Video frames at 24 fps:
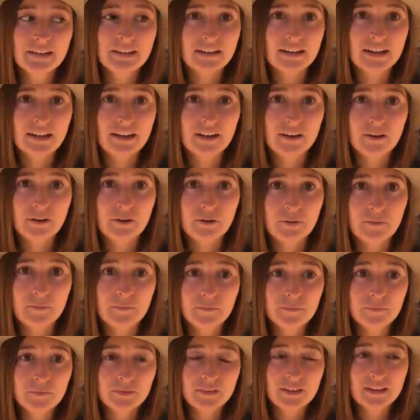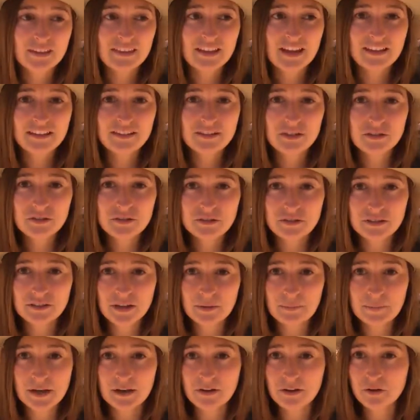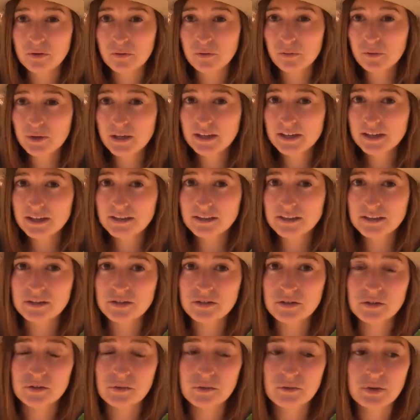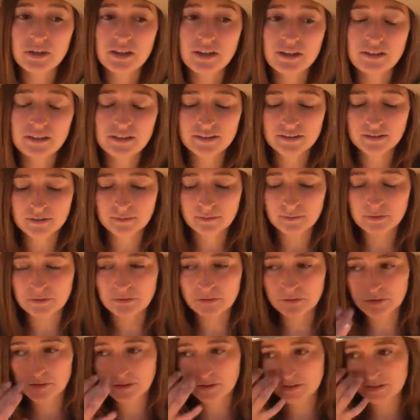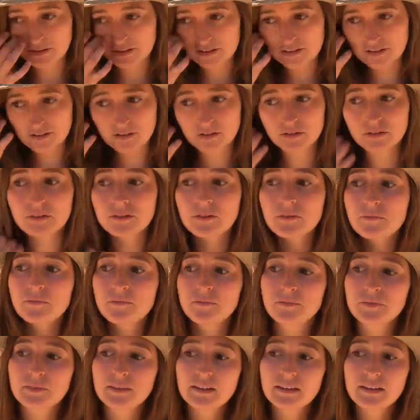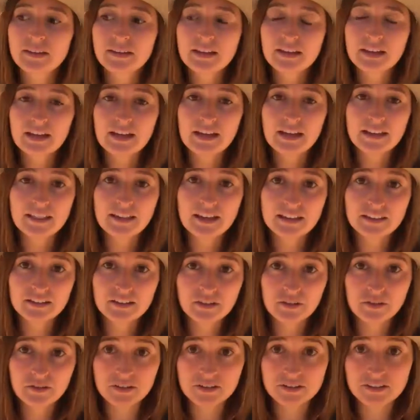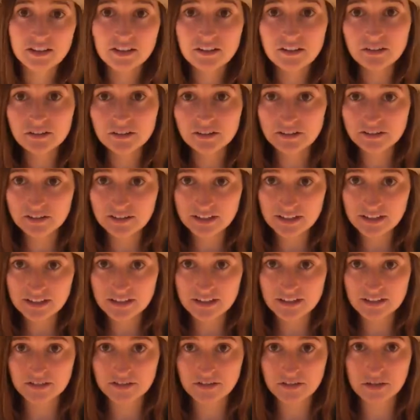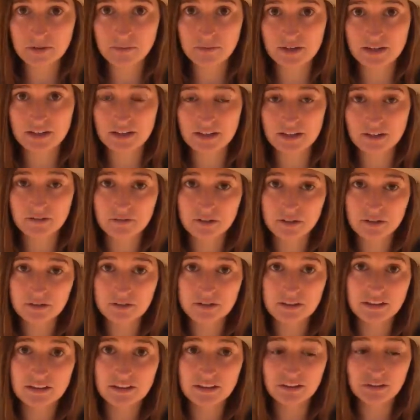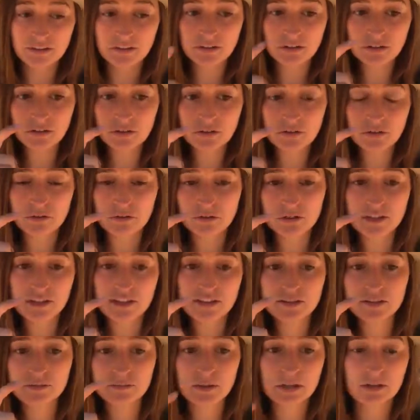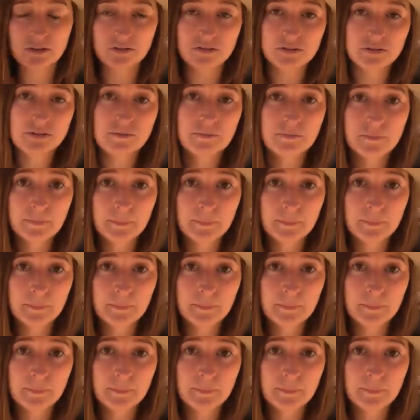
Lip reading: Now, that's usually about a week to 2 weeks before you see those. And that's how you can tell your seed has germinated, when you see the little green sprouts.